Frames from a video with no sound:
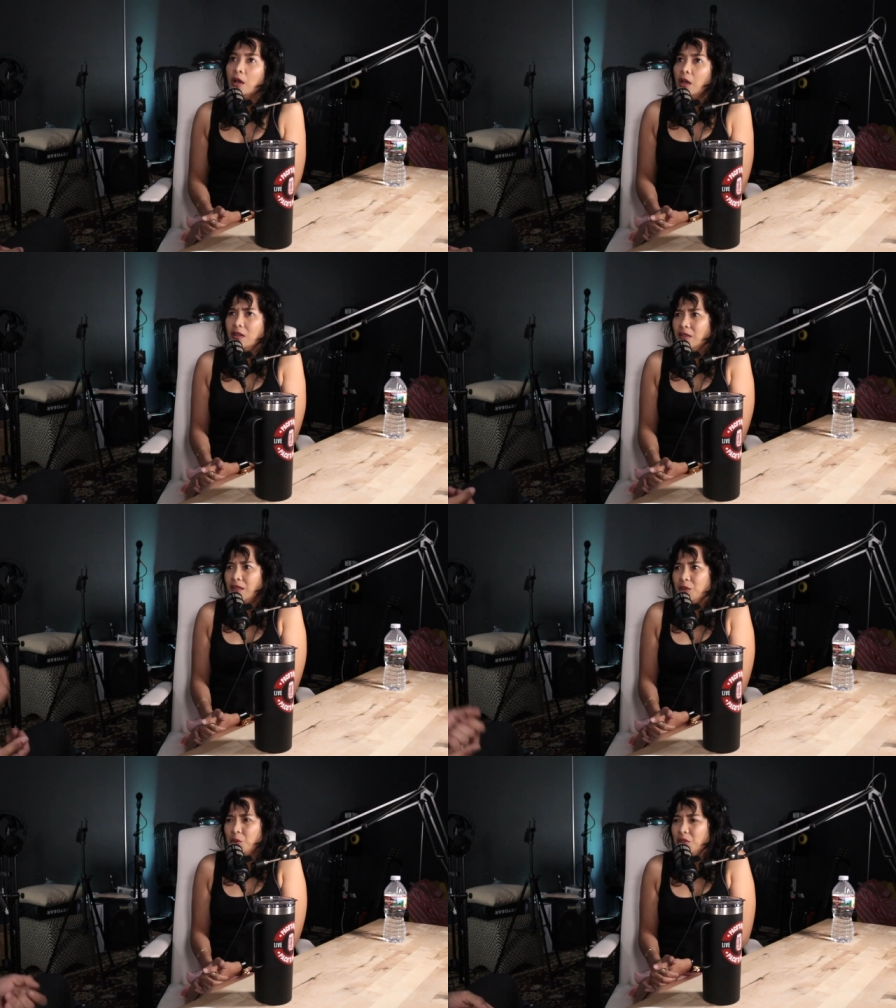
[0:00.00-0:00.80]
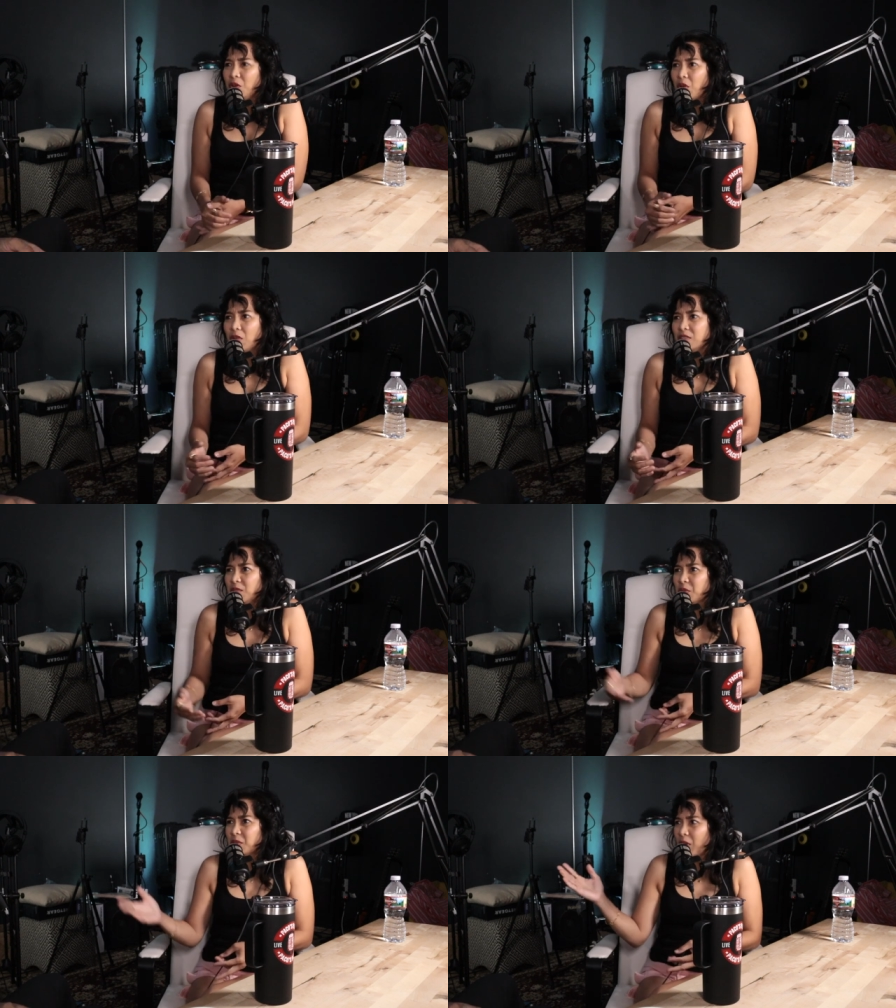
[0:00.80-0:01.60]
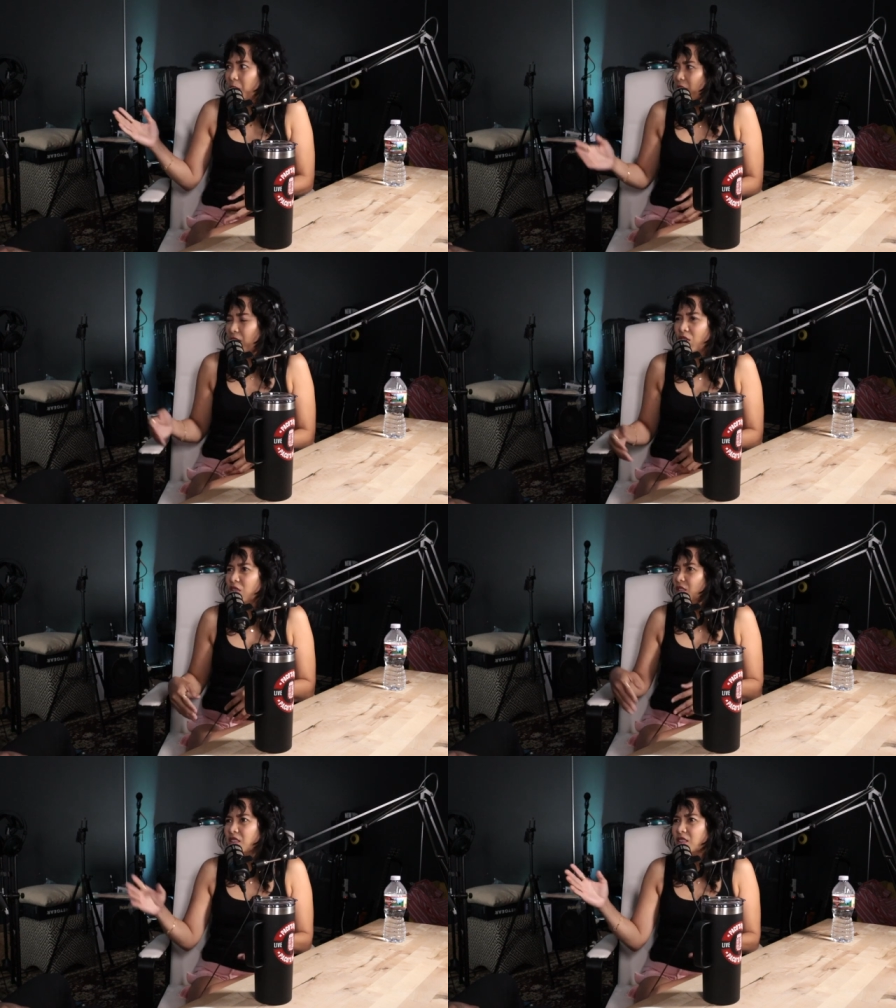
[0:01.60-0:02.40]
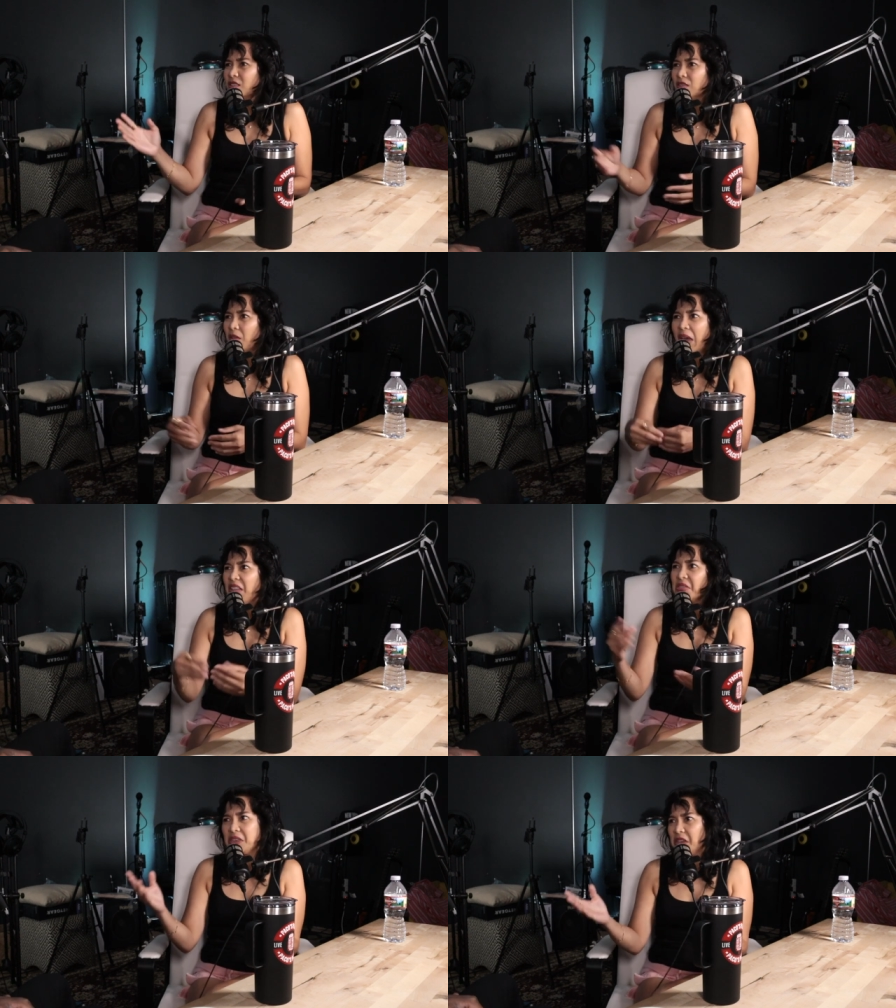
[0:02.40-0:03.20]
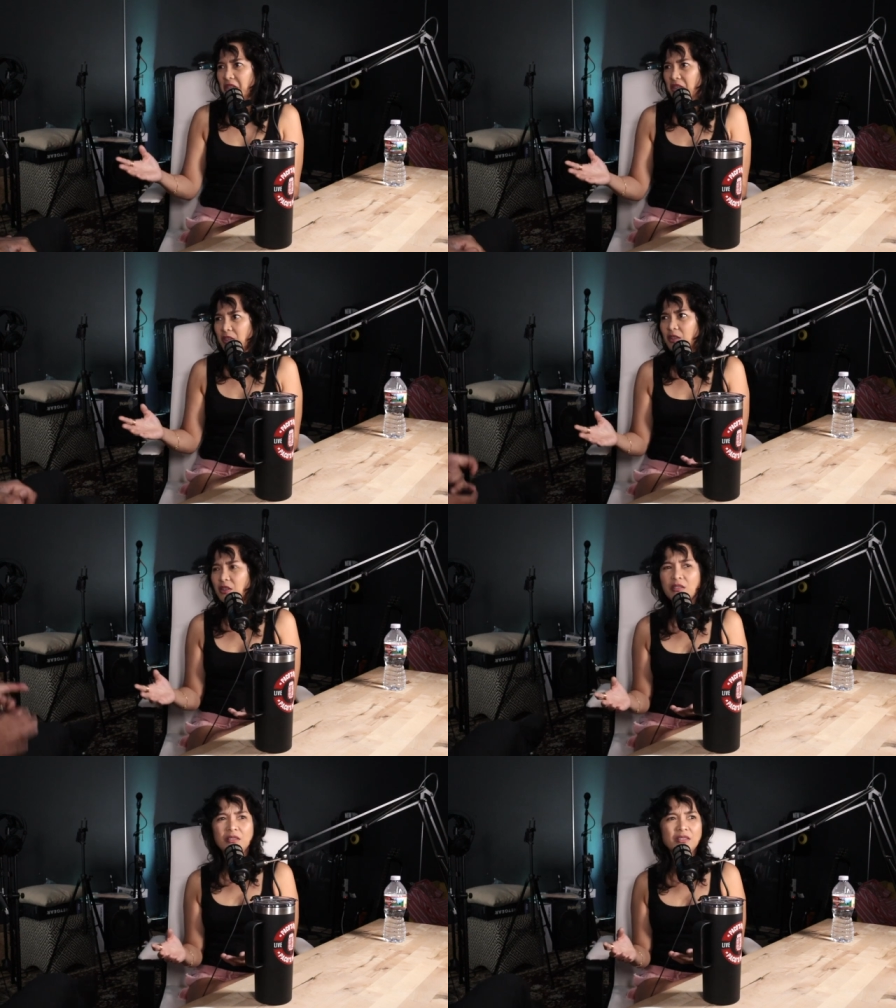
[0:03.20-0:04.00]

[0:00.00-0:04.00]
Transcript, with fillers: and you know, she was probably like, "Oh, it's just a band thing." You know,